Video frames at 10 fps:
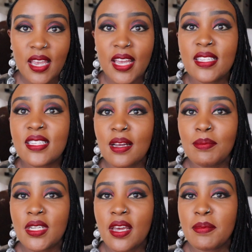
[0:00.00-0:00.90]
And
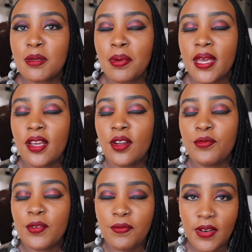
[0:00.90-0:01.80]
sometimes by
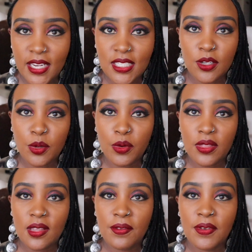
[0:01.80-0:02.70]
reflecting on
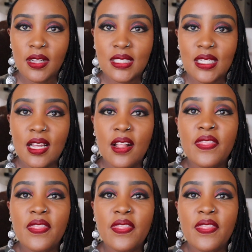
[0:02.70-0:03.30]
what they felt,